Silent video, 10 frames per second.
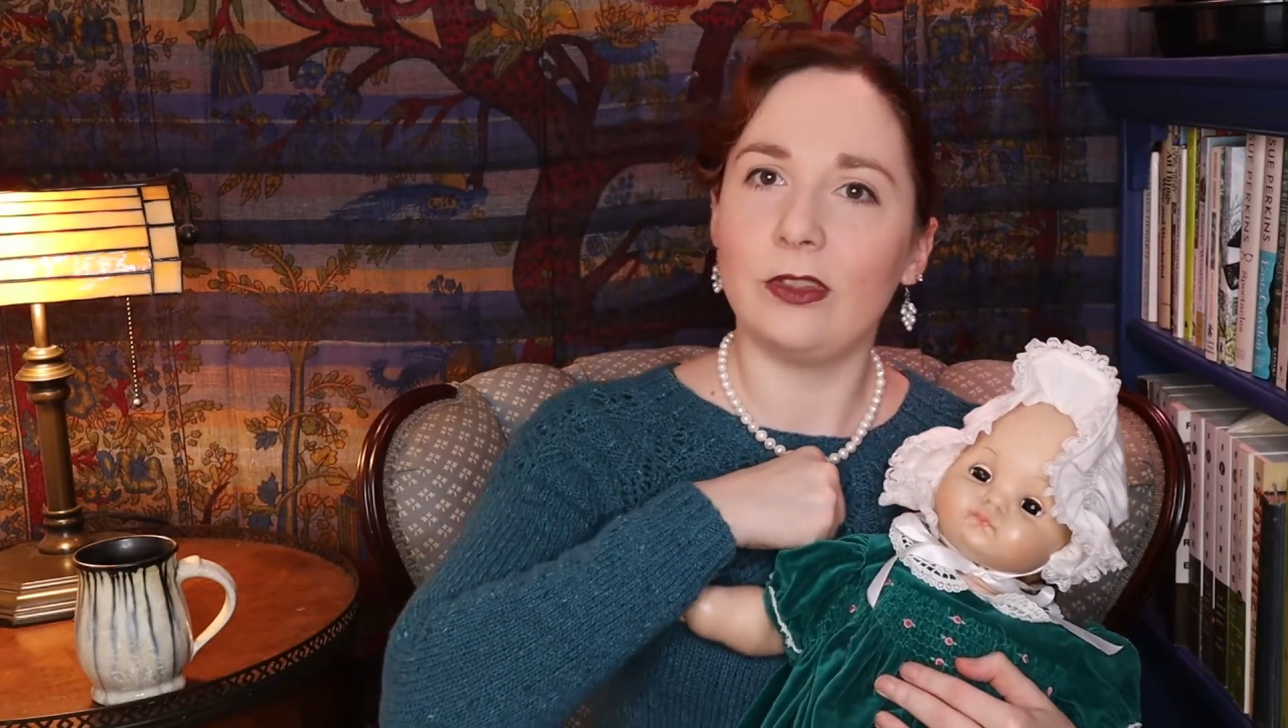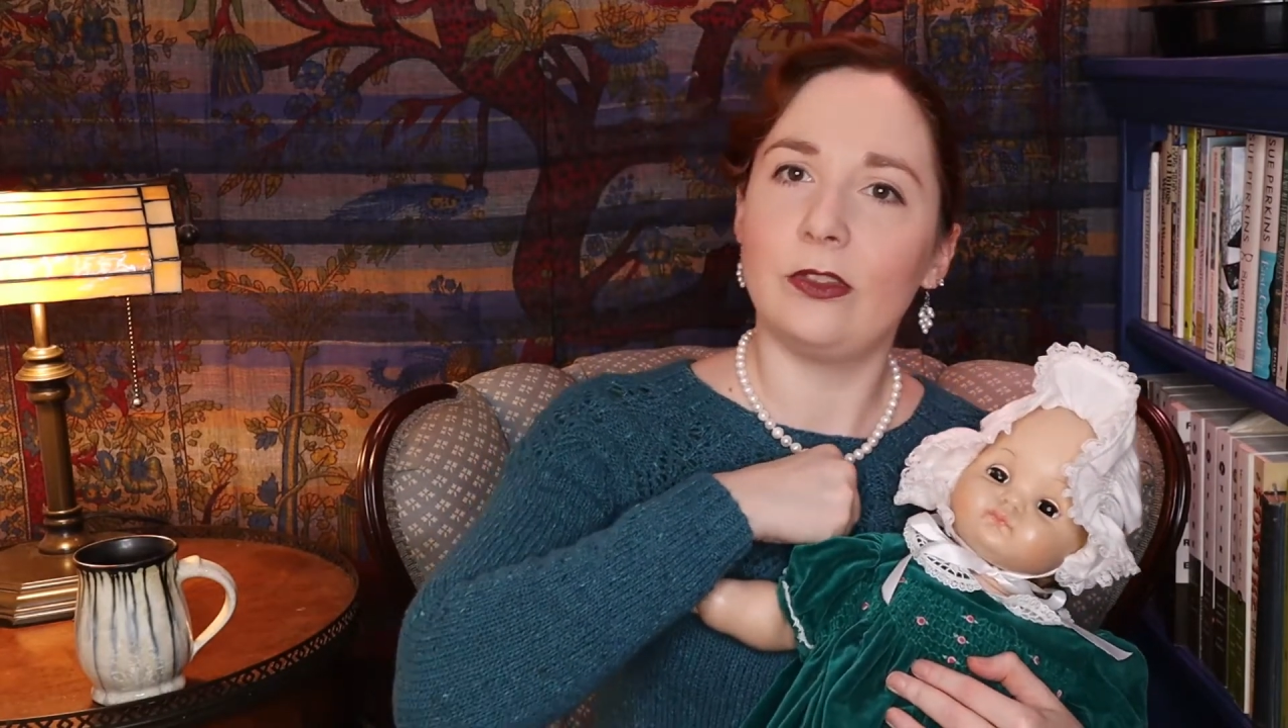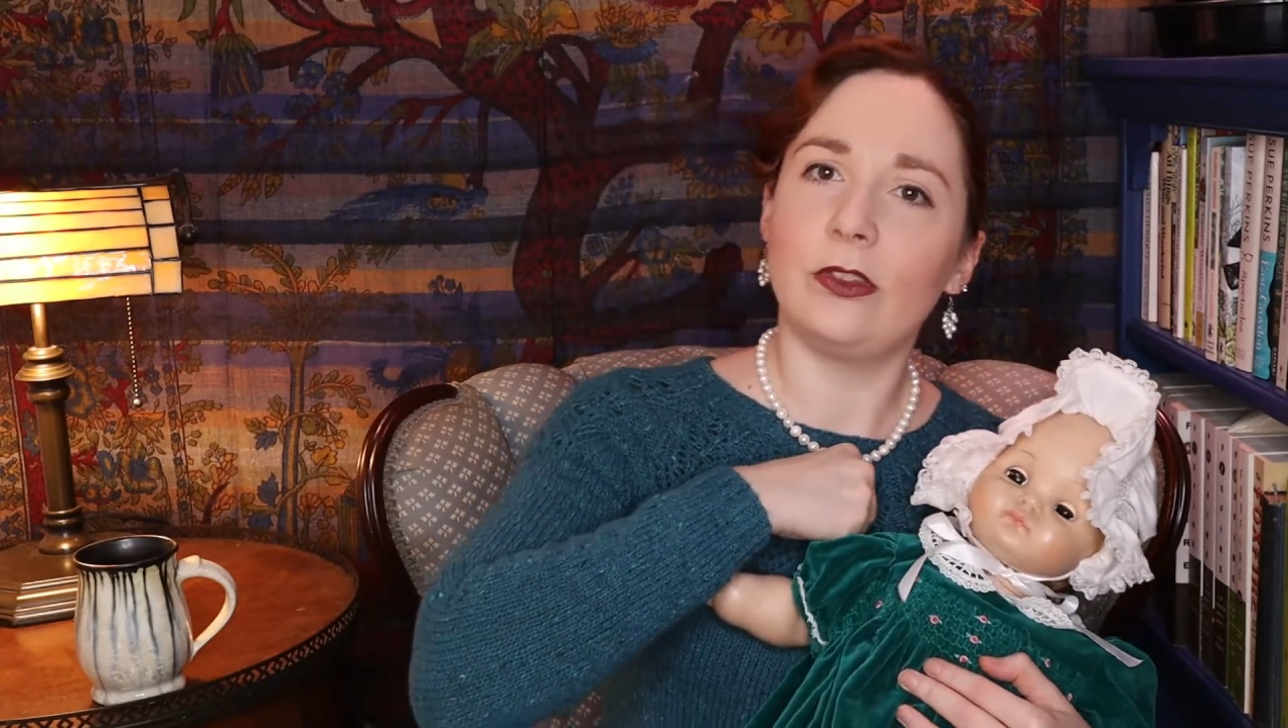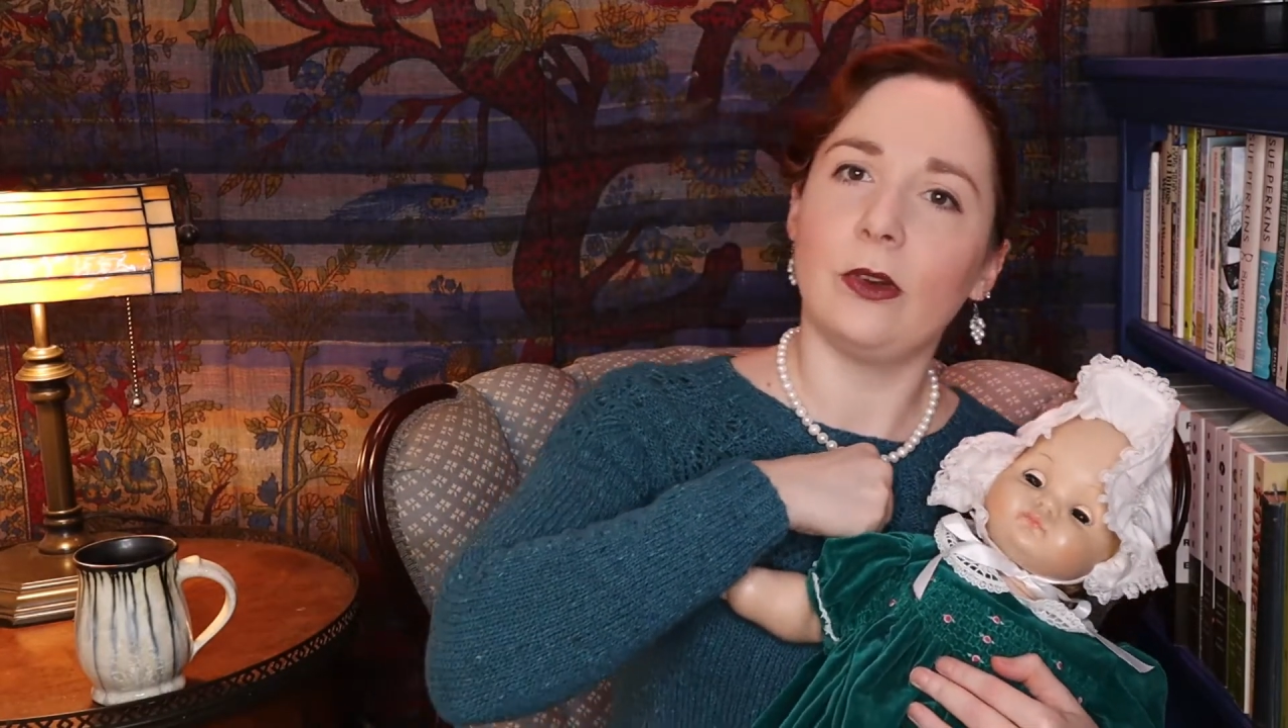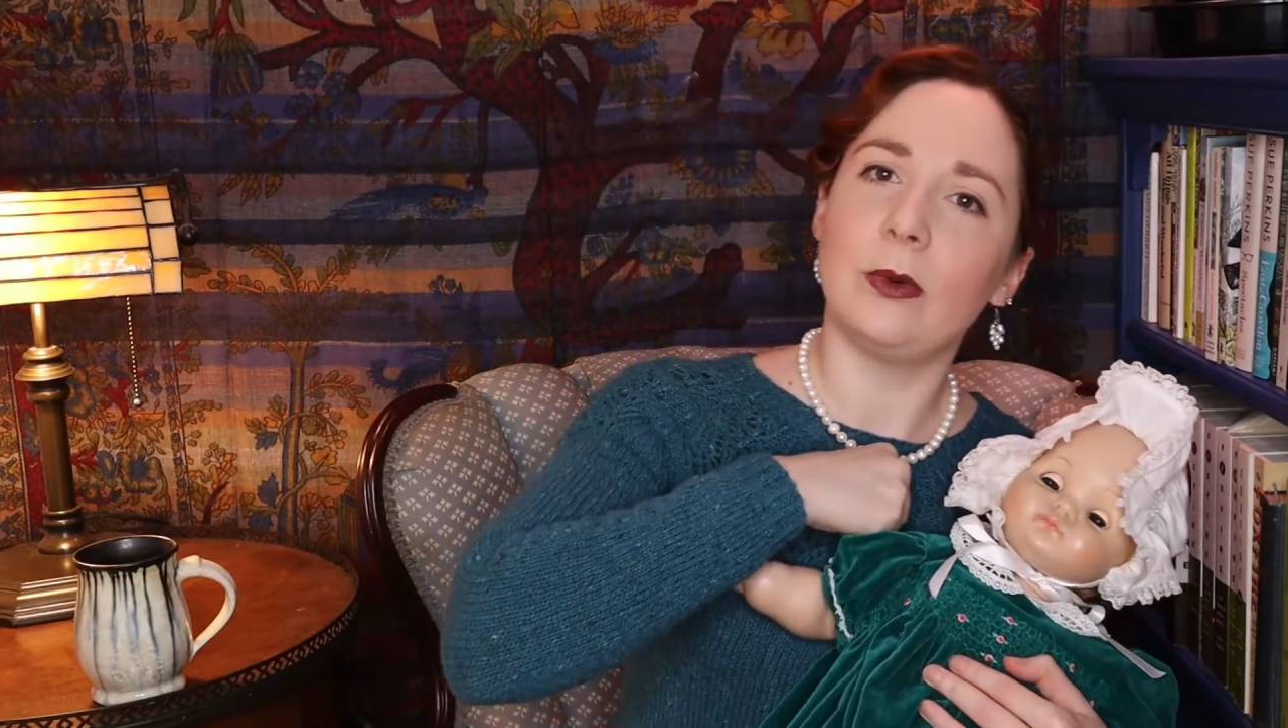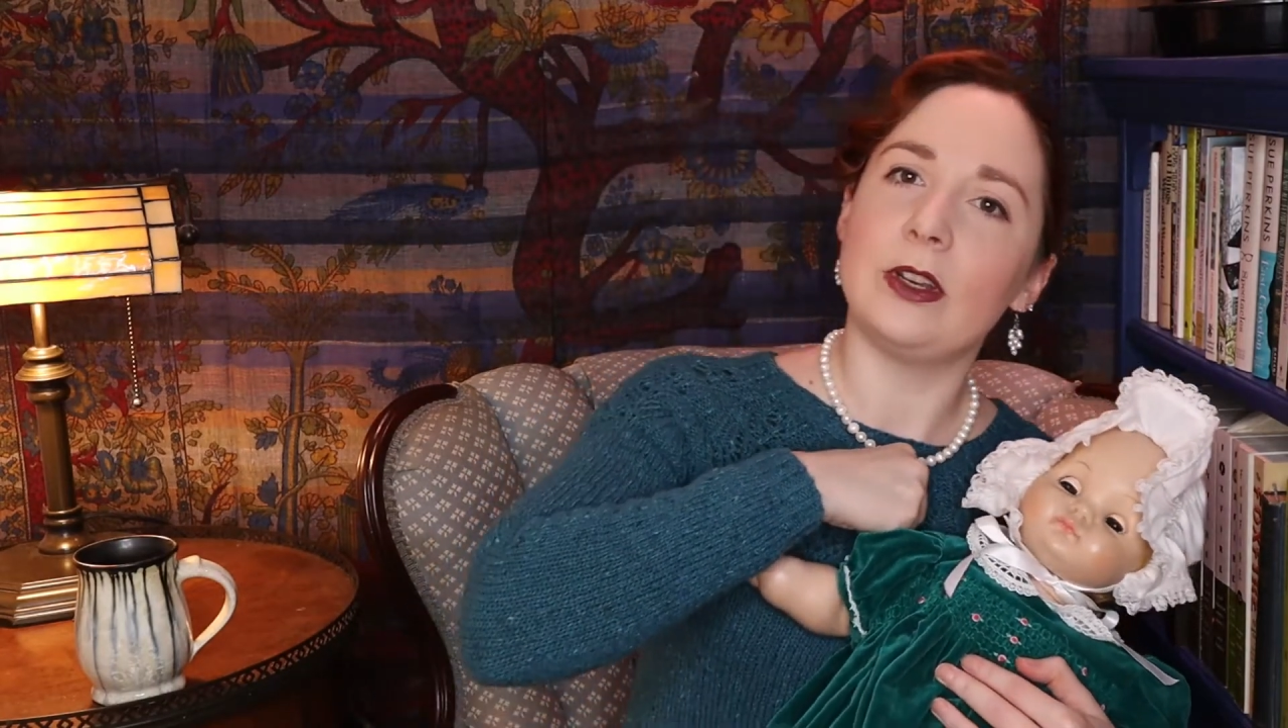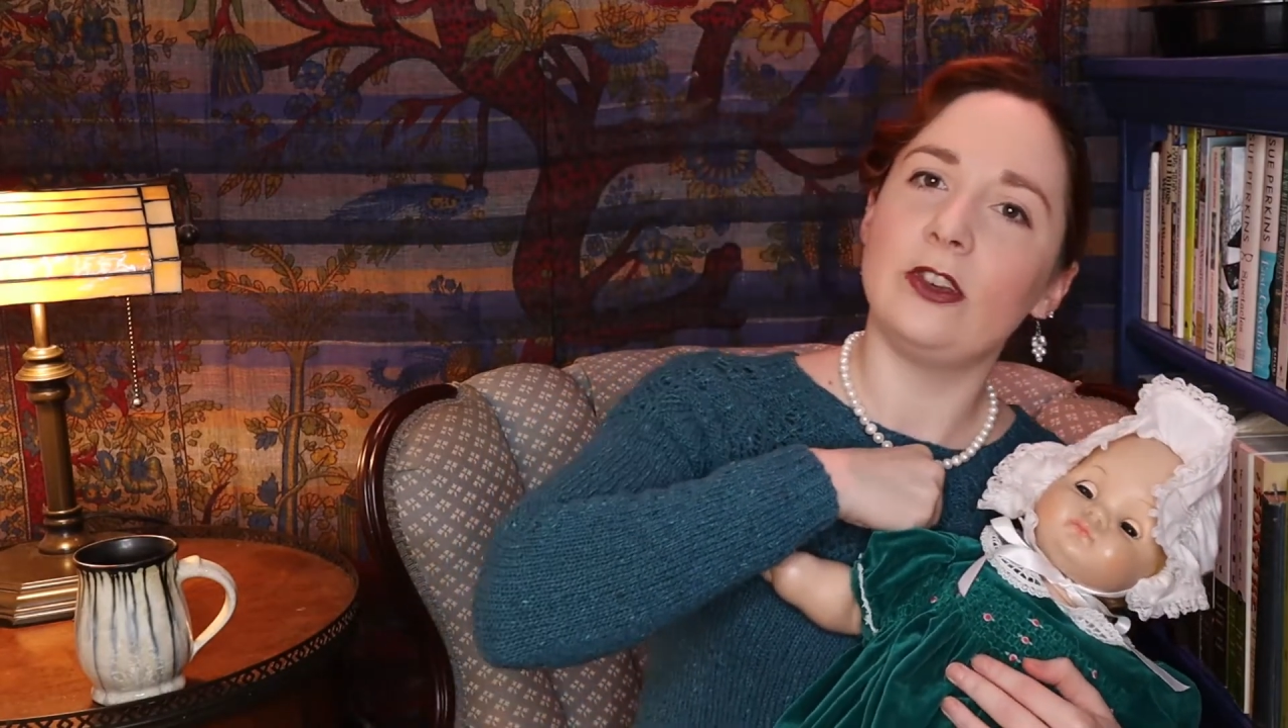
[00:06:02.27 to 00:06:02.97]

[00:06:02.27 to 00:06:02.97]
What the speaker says: so when